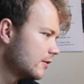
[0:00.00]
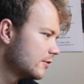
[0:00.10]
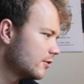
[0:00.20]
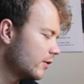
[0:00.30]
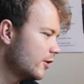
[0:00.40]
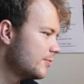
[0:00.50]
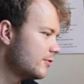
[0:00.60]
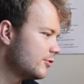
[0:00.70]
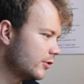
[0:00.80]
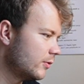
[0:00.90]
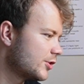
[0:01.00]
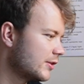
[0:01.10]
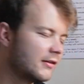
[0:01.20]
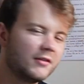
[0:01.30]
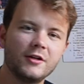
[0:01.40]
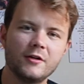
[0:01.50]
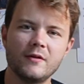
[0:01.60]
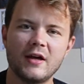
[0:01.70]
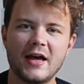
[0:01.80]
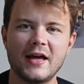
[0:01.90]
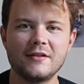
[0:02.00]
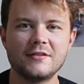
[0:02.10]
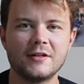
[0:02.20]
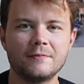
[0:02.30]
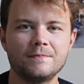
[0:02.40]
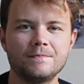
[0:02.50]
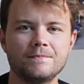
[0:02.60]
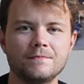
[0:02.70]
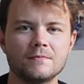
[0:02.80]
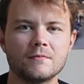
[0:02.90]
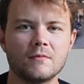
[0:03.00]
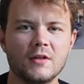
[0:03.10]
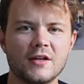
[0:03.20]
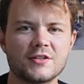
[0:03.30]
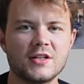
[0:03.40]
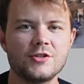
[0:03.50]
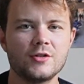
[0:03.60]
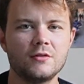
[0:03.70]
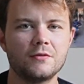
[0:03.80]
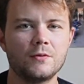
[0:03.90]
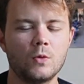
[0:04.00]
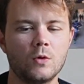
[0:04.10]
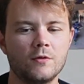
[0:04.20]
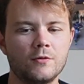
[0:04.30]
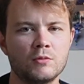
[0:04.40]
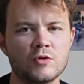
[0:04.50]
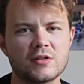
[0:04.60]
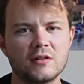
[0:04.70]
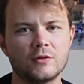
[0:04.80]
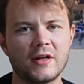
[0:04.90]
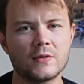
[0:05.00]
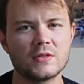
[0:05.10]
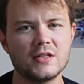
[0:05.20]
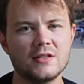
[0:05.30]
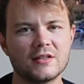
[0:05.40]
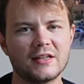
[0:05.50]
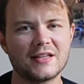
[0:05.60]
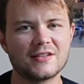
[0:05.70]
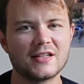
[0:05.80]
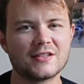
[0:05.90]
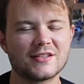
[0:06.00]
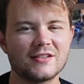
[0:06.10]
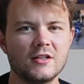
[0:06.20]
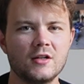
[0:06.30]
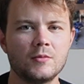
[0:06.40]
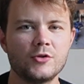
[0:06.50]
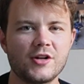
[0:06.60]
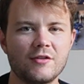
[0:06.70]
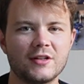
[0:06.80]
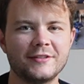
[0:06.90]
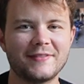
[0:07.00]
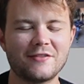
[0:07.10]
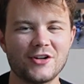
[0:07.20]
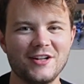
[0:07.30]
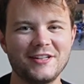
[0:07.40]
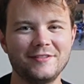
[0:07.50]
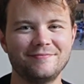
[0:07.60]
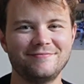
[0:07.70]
So I hope you enjoyed watching that video, and yeah, stay tuned for more stuff on equities and assets more generally. Have a great day.